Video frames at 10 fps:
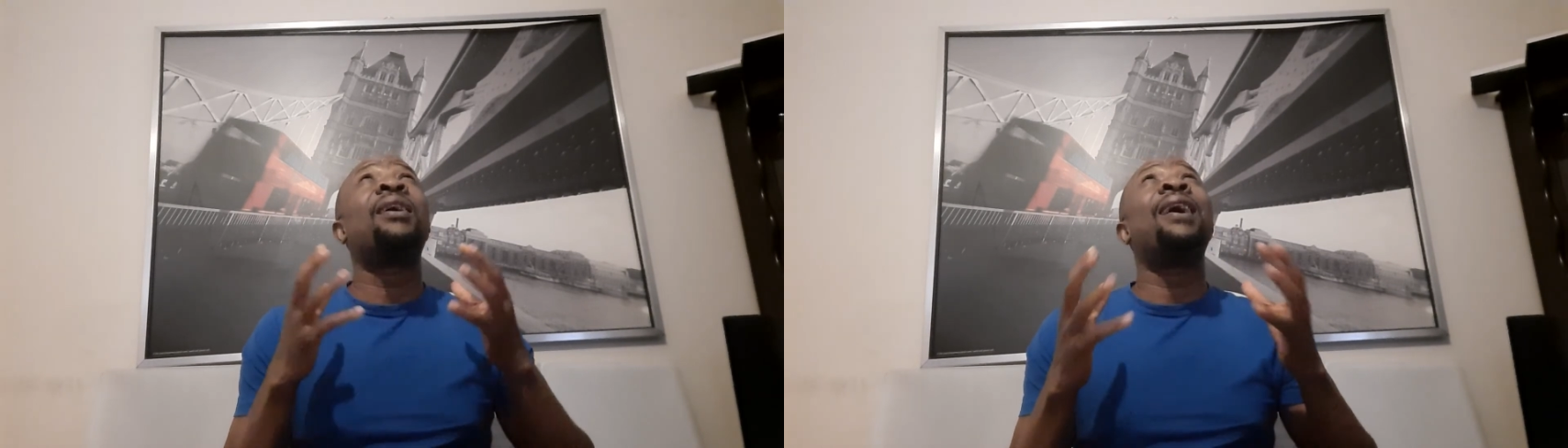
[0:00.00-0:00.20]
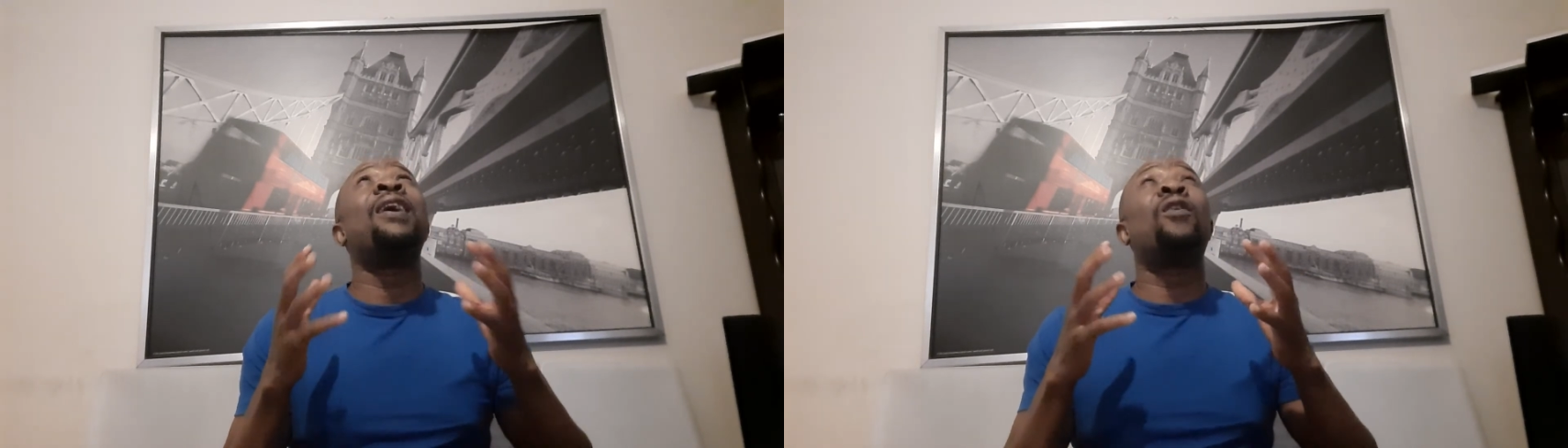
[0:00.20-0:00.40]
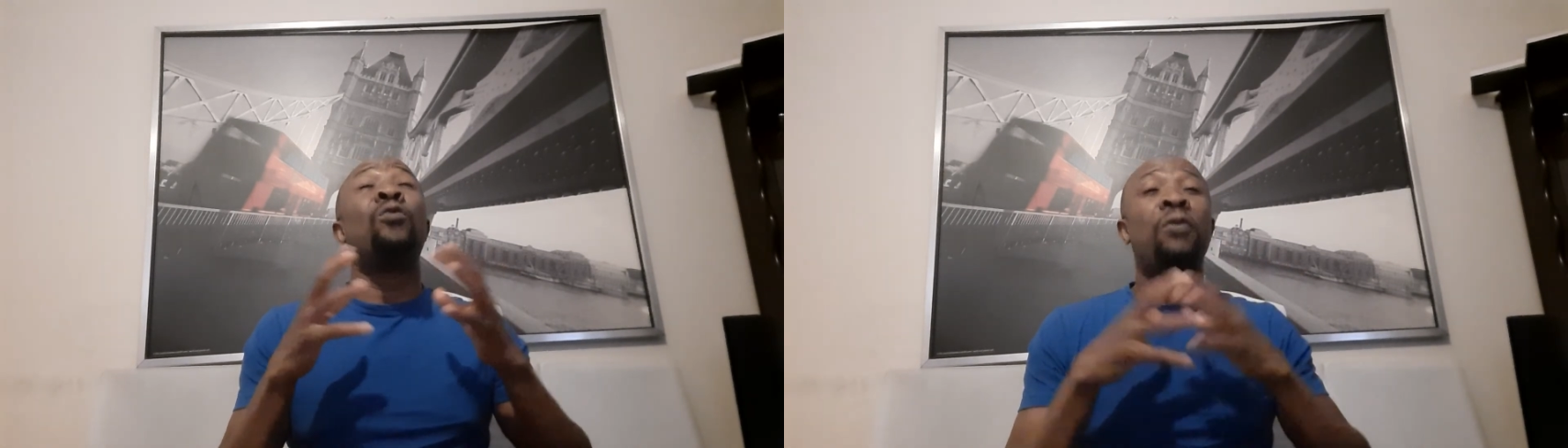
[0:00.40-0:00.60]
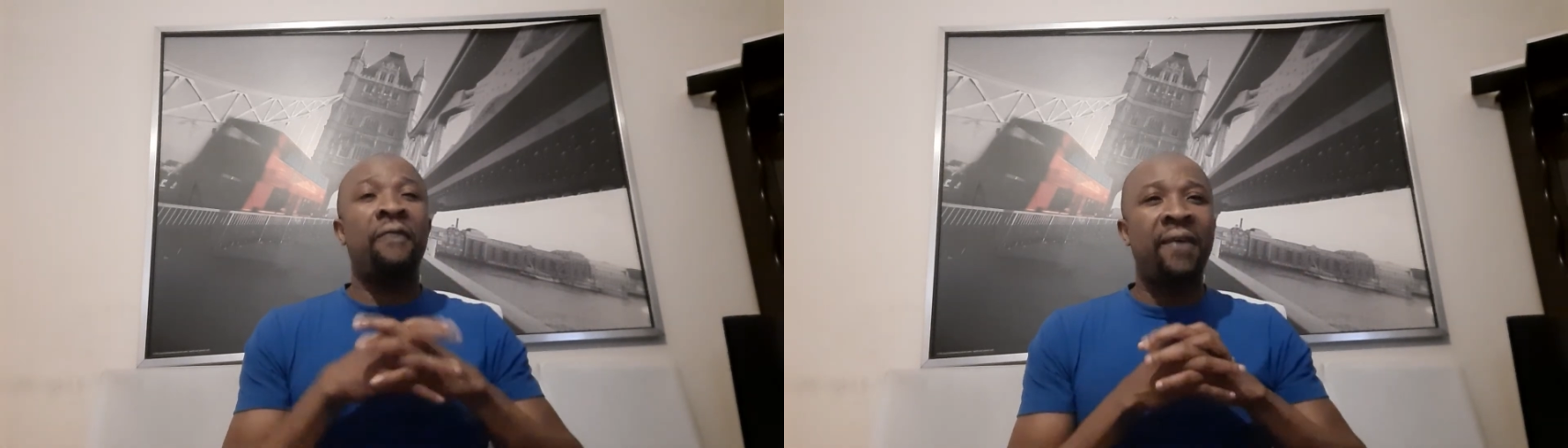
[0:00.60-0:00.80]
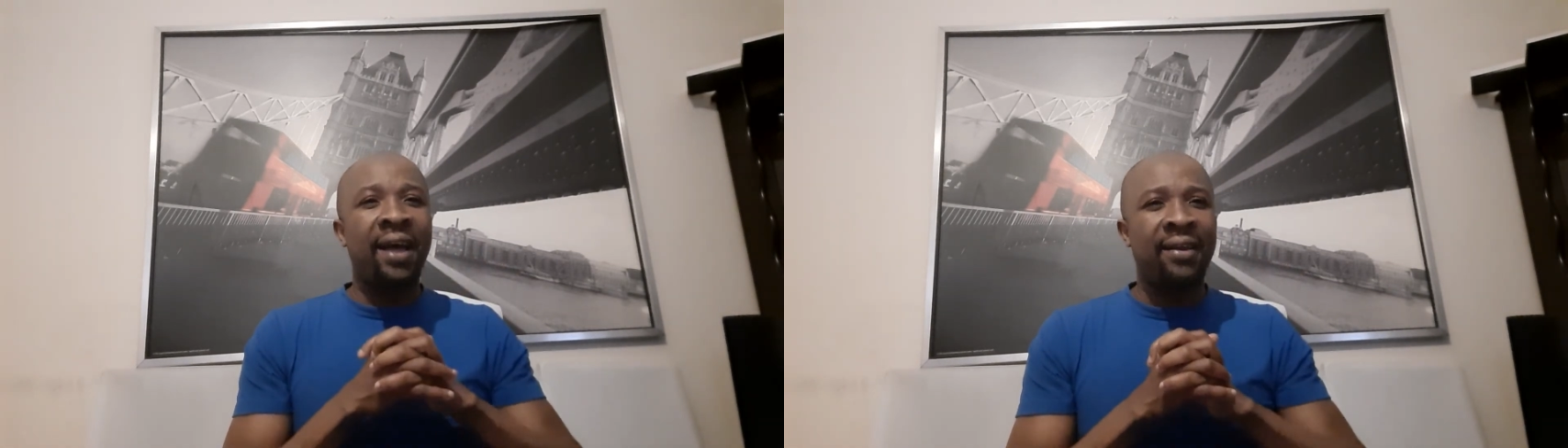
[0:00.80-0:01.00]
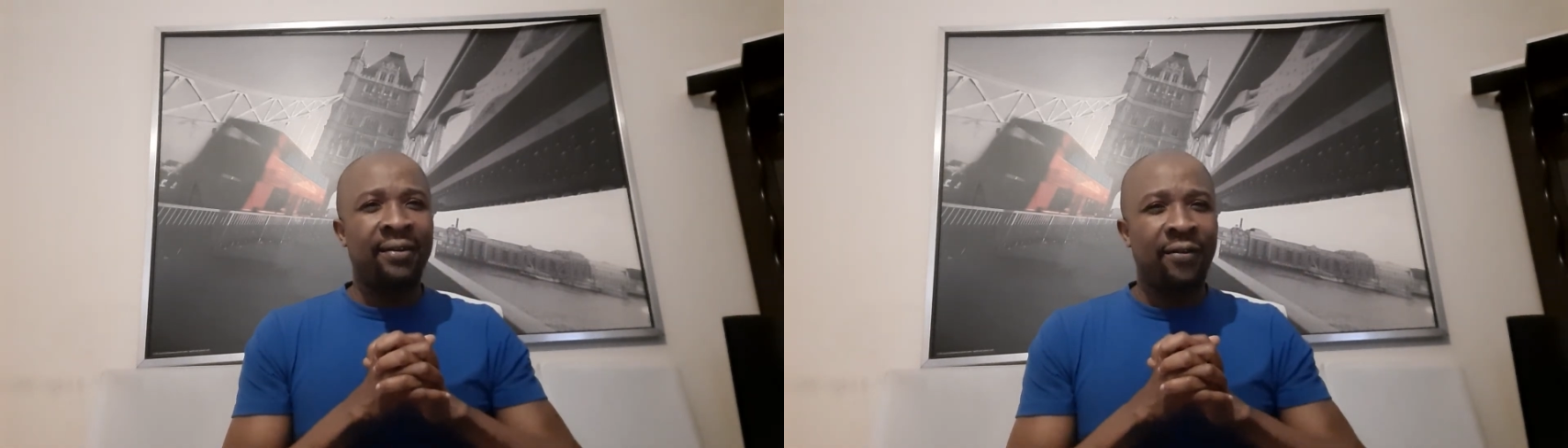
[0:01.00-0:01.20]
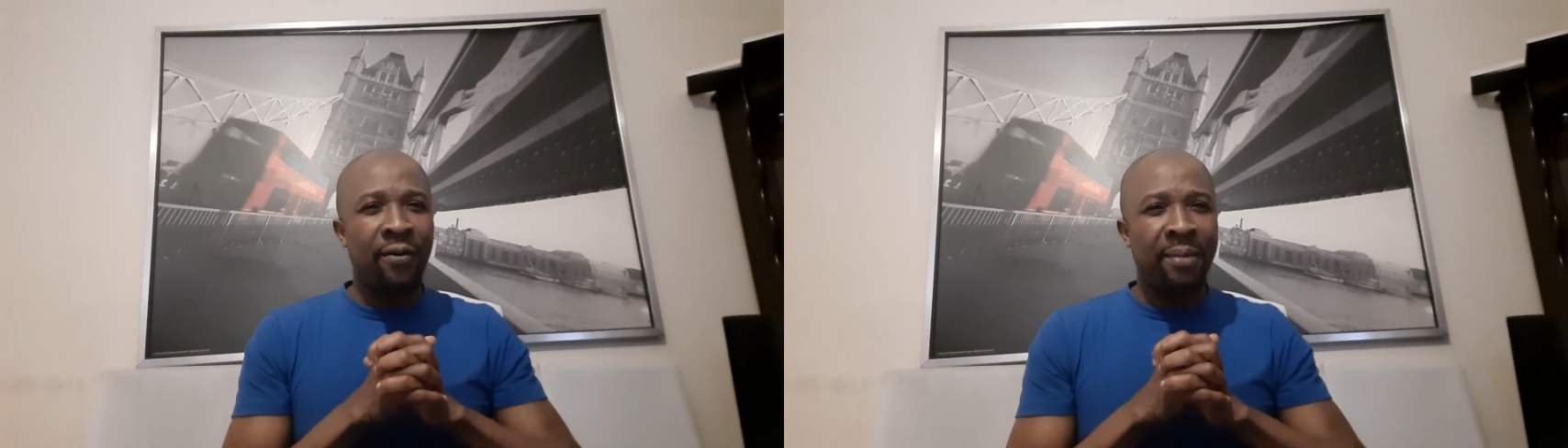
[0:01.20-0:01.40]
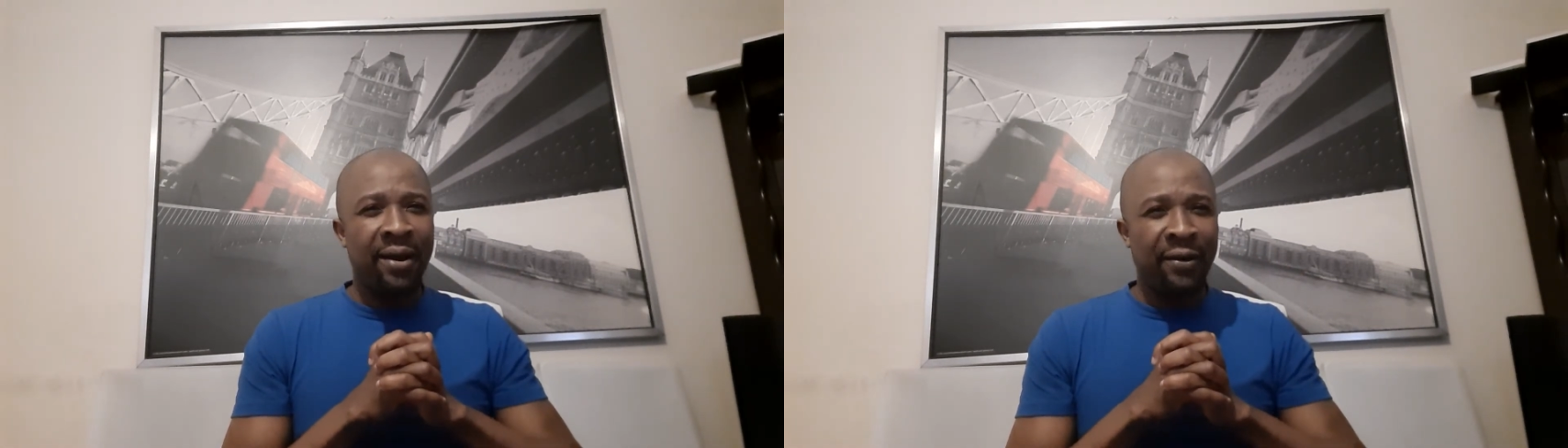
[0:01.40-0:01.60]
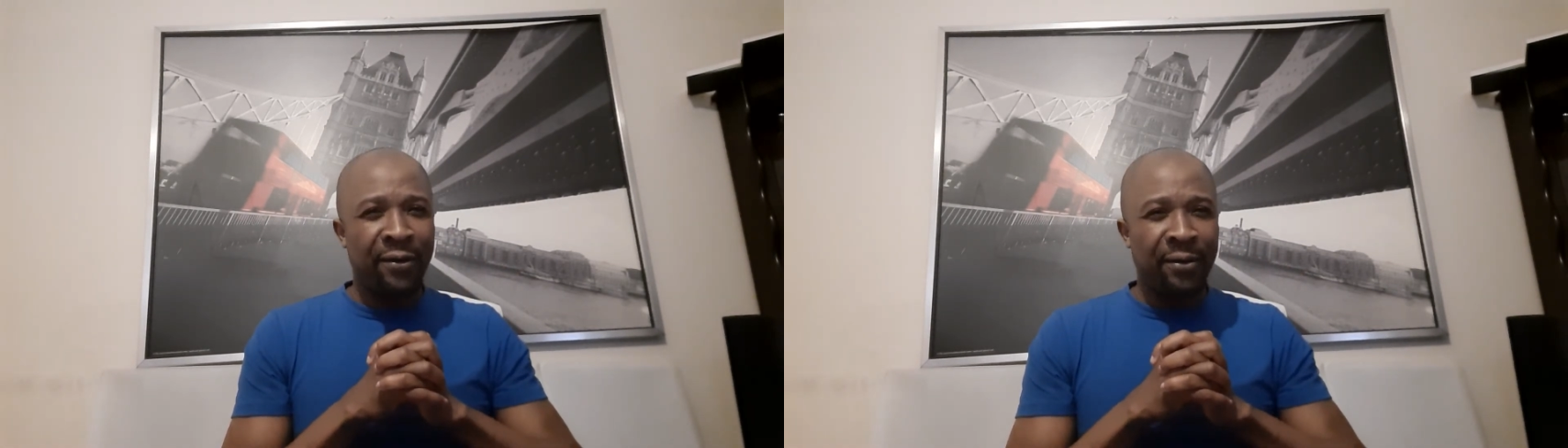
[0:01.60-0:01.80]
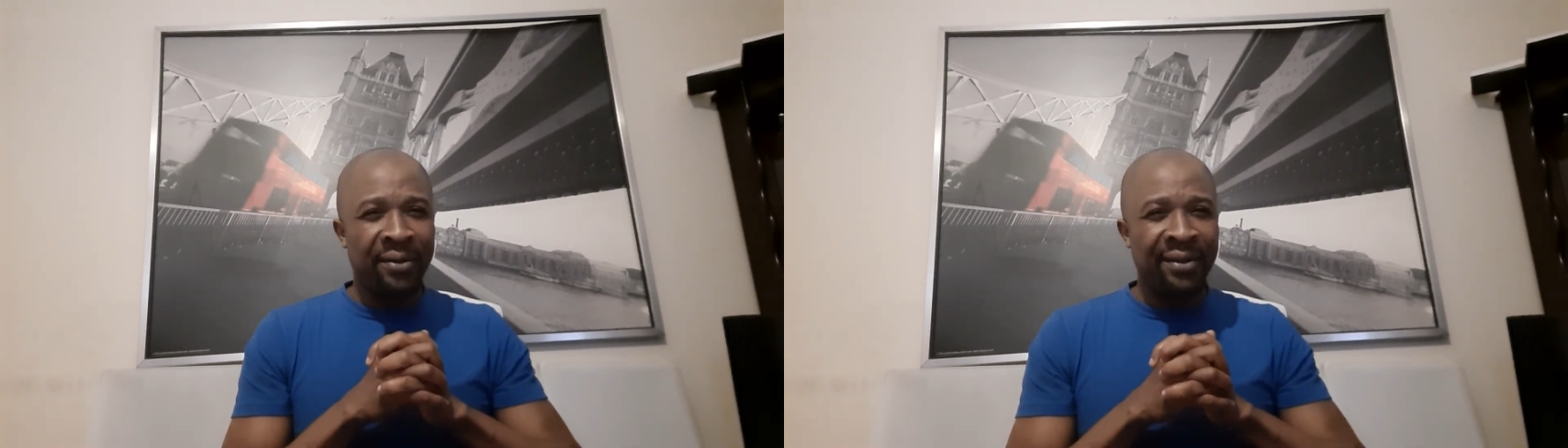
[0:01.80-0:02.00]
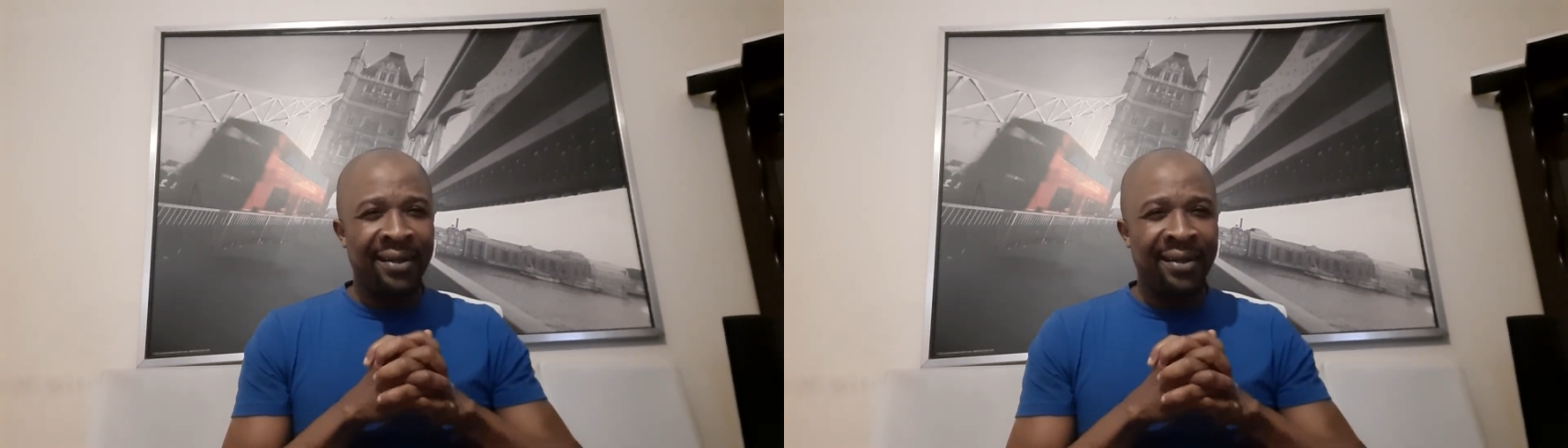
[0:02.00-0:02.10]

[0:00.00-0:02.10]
and glorify Almighty God,